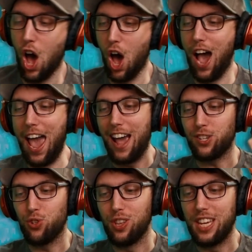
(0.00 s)

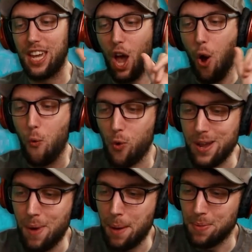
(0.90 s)
Actually, we
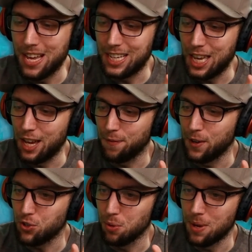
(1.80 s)
might be a king
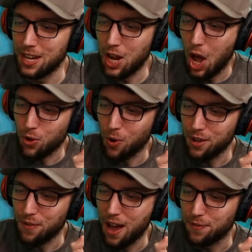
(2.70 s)
fisherman.
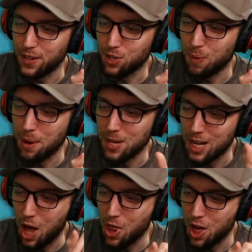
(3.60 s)
25 fish, baby.
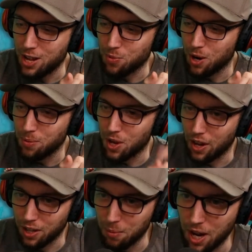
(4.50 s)
That's what I'm talking